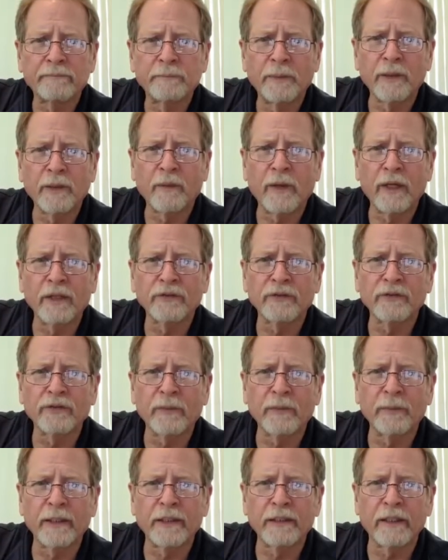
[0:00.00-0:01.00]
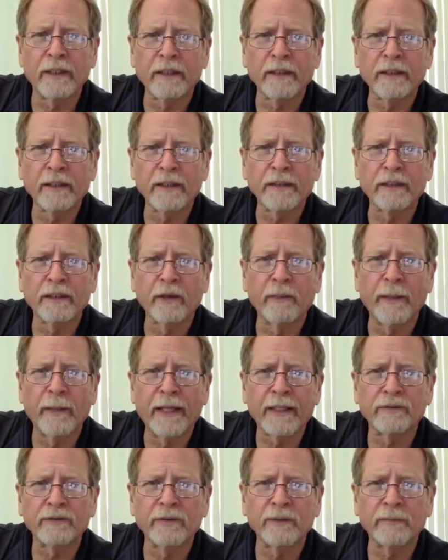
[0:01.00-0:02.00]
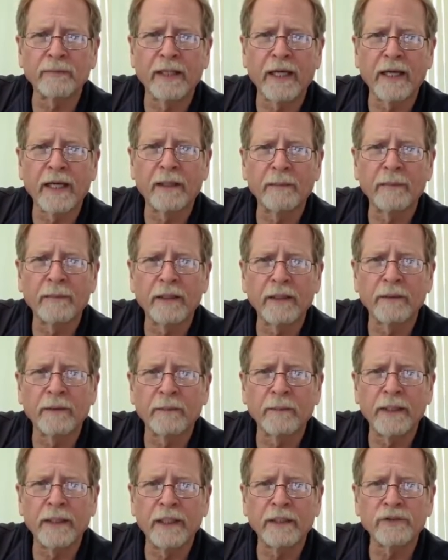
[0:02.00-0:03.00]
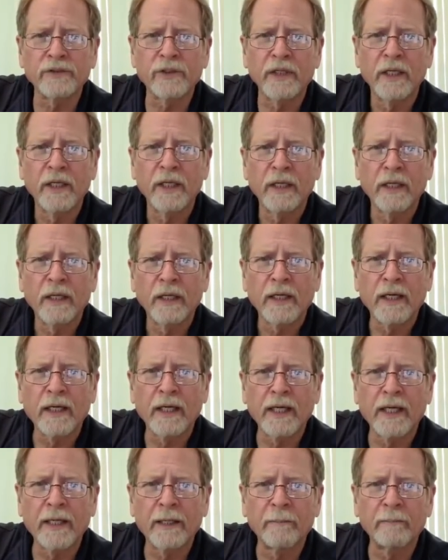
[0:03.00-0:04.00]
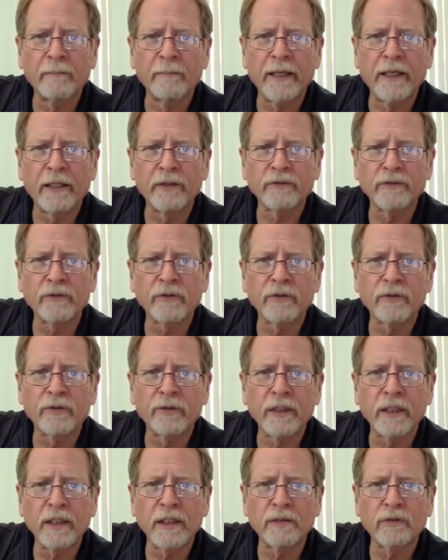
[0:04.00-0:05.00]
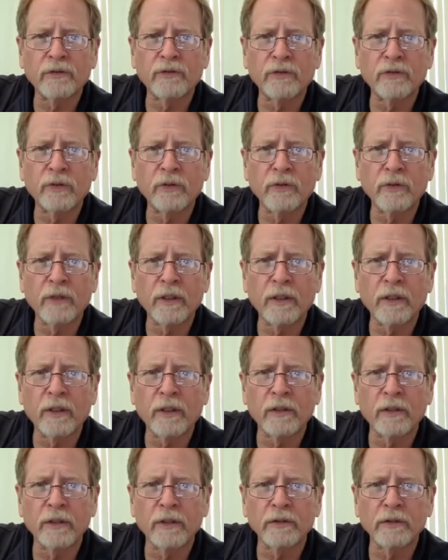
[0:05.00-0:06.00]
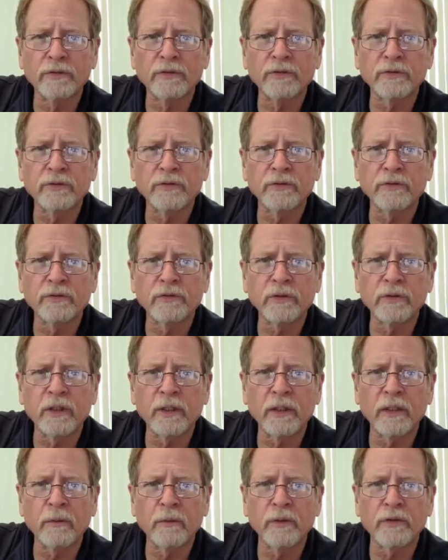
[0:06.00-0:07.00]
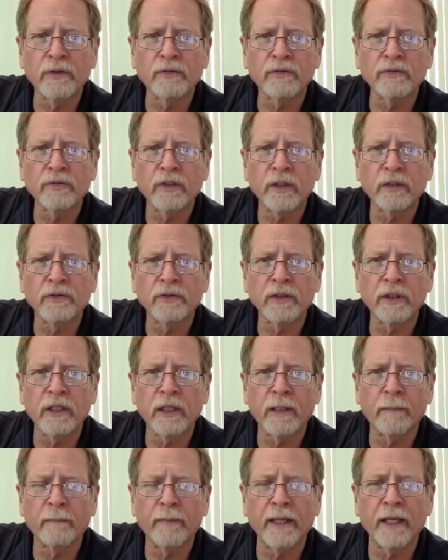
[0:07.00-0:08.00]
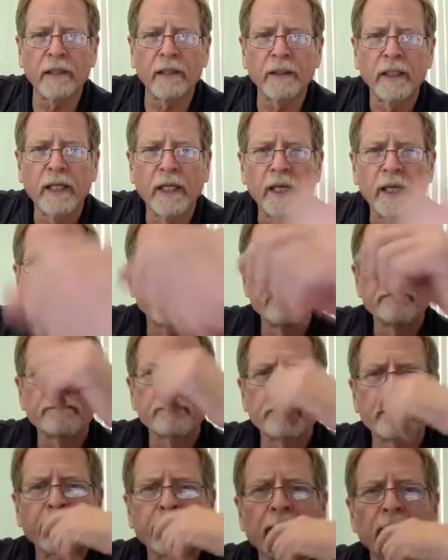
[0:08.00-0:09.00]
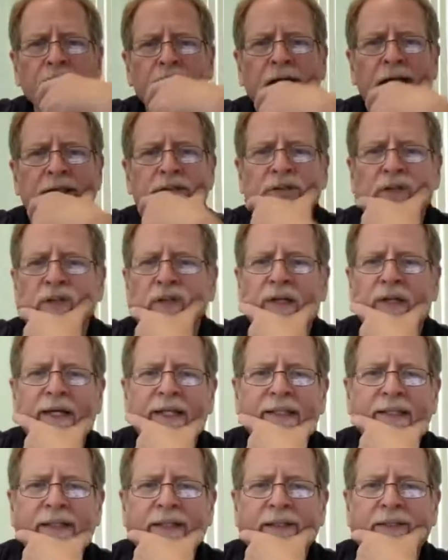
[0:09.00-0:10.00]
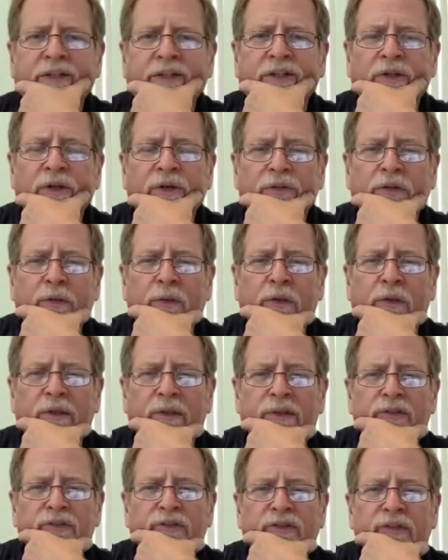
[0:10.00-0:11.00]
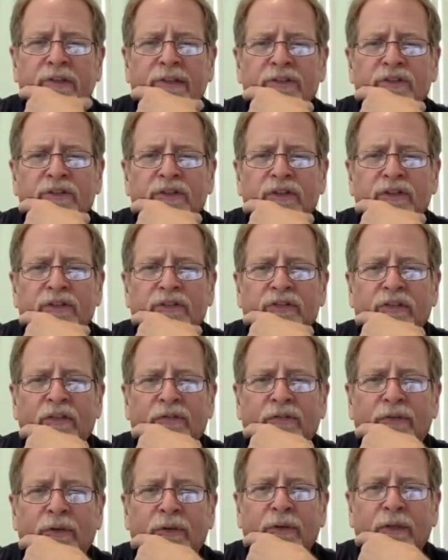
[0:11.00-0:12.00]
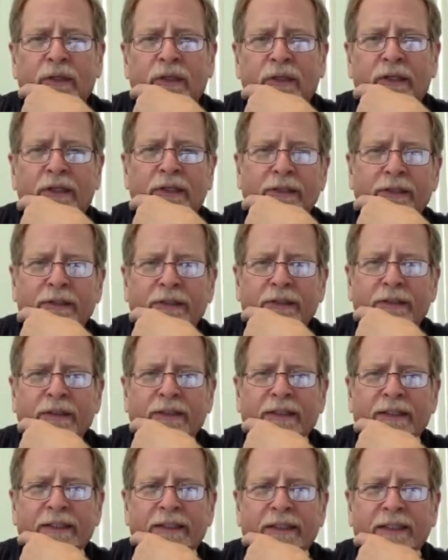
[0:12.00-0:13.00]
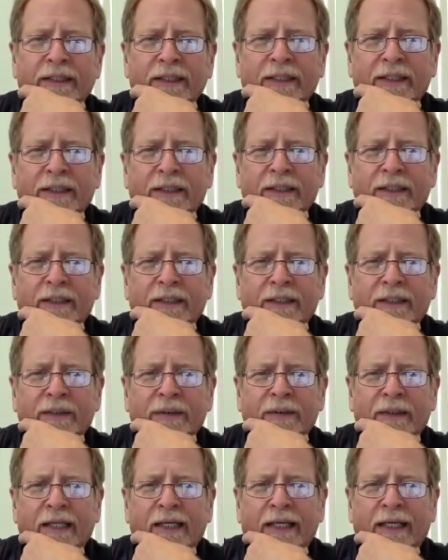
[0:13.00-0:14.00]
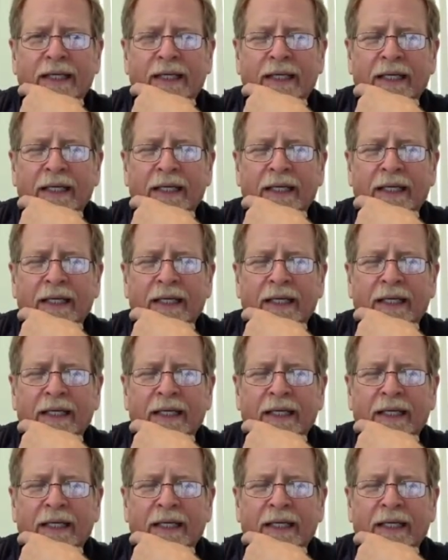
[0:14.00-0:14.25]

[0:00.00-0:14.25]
Been a while since I've been there. I'd like to go back sometime. Hello, Mitch. Mount it to the hull with a suction cup mount. That's a good idea. You know, if you want to just listen to stuff through the hull, you can do that.